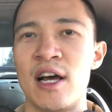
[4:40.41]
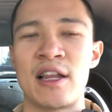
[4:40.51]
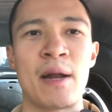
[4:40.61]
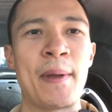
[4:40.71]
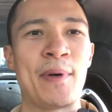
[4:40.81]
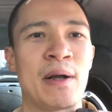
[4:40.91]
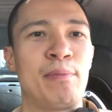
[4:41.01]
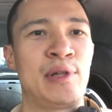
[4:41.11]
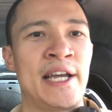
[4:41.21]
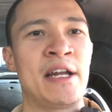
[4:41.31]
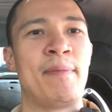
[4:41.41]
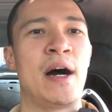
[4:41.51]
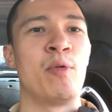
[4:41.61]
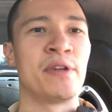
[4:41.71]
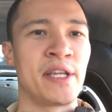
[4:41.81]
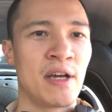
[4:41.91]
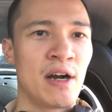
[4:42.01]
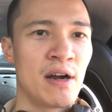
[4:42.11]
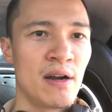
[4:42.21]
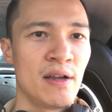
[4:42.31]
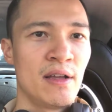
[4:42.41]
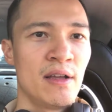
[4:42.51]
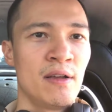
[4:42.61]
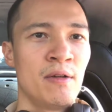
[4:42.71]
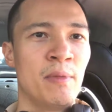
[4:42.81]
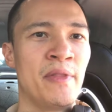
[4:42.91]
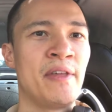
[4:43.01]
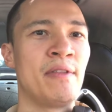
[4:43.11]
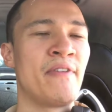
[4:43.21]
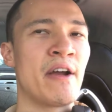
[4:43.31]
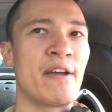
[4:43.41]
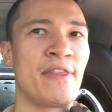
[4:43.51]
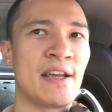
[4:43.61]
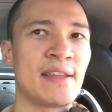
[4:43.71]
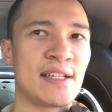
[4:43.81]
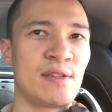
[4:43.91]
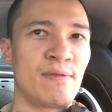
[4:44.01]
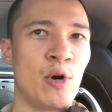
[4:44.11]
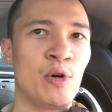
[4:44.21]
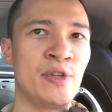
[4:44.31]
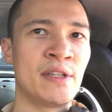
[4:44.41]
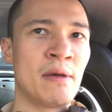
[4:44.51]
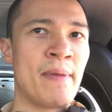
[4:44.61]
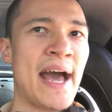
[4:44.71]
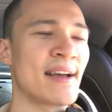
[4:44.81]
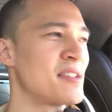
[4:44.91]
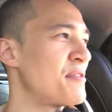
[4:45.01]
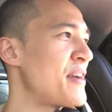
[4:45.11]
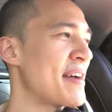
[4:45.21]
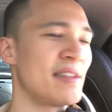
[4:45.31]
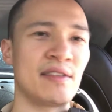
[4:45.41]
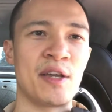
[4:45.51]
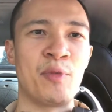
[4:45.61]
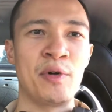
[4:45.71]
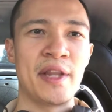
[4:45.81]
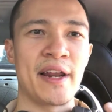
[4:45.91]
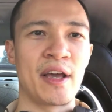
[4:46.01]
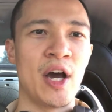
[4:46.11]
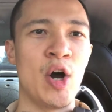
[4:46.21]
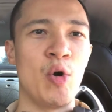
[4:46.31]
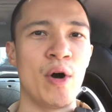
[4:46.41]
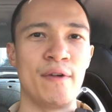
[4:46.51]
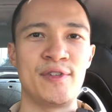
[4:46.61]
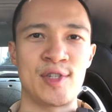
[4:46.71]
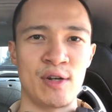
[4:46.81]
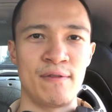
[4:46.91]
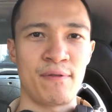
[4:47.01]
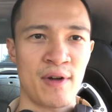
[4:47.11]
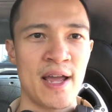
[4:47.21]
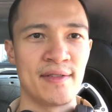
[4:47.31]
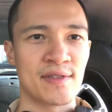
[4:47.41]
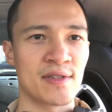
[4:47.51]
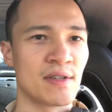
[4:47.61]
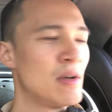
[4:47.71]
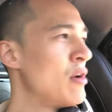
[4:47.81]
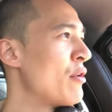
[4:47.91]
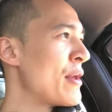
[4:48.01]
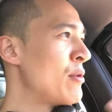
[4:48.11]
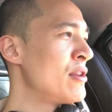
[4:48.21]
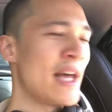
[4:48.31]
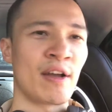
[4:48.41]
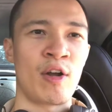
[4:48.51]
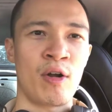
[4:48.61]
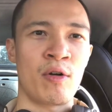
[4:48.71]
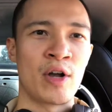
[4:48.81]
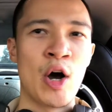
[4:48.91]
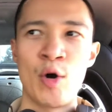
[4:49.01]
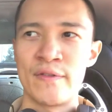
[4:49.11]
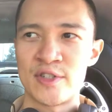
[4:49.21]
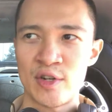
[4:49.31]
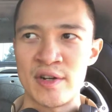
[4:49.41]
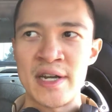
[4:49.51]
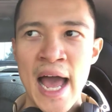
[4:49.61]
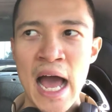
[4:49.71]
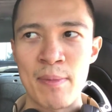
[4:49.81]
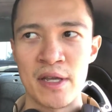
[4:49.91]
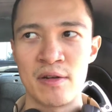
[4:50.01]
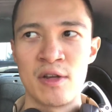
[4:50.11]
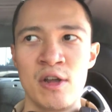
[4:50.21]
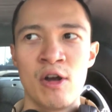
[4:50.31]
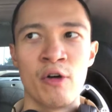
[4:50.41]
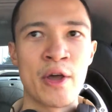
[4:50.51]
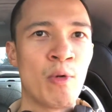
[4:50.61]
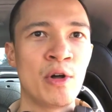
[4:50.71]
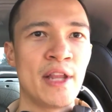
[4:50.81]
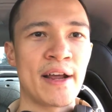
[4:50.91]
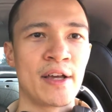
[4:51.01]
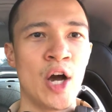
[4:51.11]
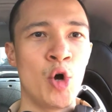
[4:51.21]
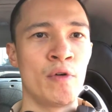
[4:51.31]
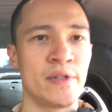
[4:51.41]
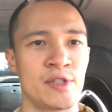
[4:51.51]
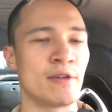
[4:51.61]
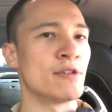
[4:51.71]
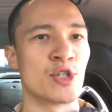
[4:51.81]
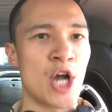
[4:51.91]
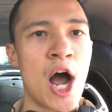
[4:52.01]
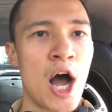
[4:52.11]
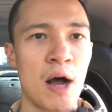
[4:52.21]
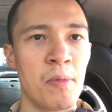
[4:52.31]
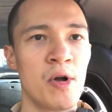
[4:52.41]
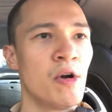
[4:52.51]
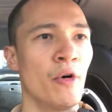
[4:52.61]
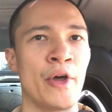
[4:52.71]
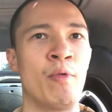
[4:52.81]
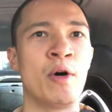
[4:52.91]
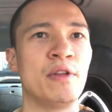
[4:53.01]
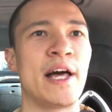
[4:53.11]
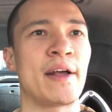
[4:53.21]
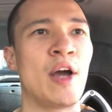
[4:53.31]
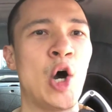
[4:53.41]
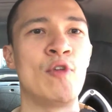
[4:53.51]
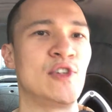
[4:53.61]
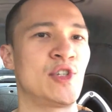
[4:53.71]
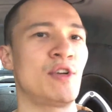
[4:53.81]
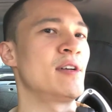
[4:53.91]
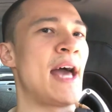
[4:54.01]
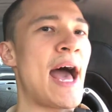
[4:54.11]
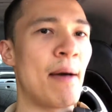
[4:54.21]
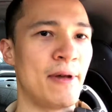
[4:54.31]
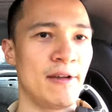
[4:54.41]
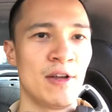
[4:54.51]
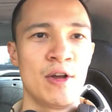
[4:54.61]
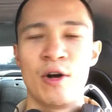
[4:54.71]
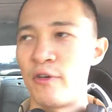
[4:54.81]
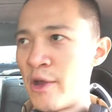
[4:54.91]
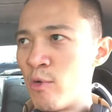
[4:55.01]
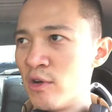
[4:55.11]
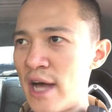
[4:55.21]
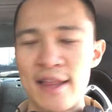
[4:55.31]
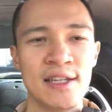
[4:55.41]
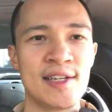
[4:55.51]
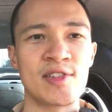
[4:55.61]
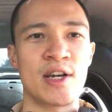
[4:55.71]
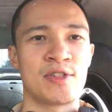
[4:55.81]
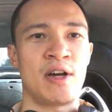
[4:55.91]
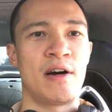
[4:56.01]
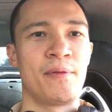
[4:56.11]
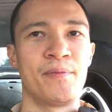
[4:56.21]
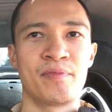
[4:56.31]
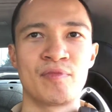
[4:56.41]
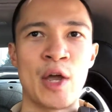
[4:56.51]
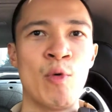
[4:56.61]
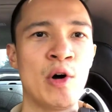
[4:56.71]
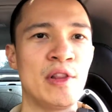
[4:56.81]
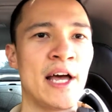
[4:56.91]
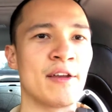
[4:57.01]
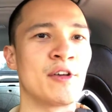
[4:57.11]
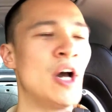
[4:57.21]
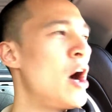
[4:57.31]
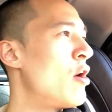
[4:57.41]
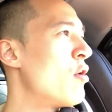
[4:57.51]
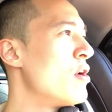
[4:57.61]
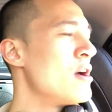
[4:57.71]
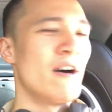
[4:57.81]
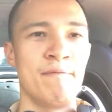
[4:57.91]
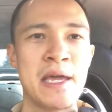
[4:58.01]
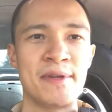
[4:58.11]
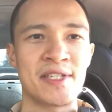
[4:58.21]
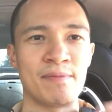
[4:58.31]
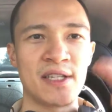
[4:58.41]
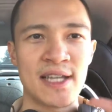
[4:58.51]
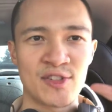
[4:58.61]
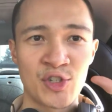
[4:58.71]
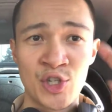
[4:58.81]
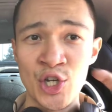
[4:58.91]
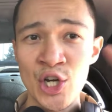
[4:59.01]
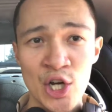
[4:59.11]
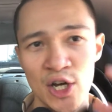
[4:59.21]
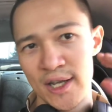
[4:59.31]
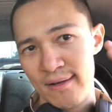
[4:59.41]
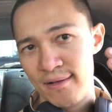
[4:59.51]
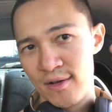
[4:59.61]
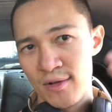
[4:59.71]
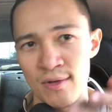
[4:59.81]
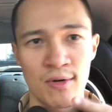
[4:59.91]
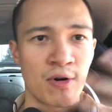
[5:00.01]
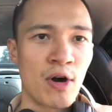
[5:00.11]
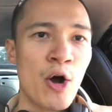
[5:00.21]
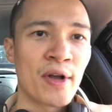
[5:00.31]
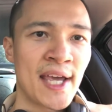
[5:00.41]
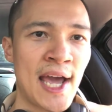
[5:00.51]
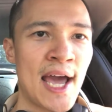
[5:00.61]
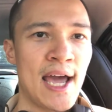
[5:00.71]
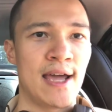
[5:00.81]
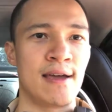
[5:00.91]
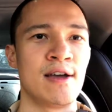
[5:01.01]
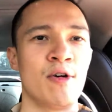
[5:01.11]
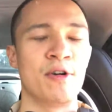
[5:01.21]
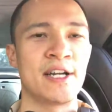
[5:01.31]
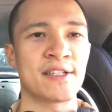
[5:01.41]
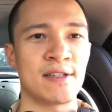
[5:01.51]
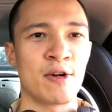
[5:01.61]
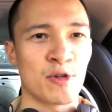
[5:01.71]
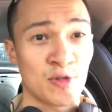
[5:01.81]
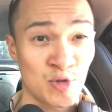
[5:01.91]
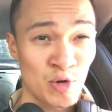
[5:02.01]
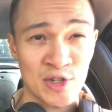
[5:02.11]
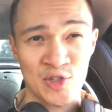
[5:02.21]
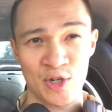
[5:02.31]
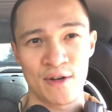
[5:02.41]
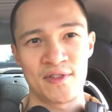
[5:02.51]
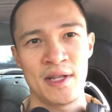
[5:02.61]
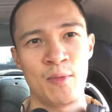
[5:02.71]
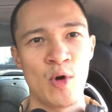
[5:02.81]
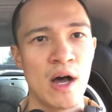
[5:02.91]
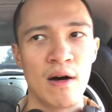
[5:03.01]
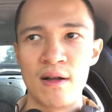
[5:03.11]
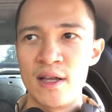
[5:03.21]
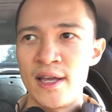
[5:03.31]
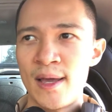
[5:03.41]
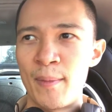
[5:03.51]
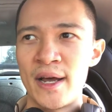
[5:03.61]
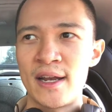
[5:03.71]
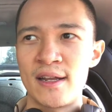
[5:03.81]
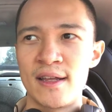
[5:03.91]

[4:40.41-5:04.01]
A lot of people complain about where they are, but then the very thing that's holding them back is the fact that they won't let go of certain friends, or they won't let go of a certain habit, or they won't let go of a certain job, or they won't let go of a certain habit, or they won't, the list goes on. They won't let go of maybe something that's good or okay, or sort of serves them well, but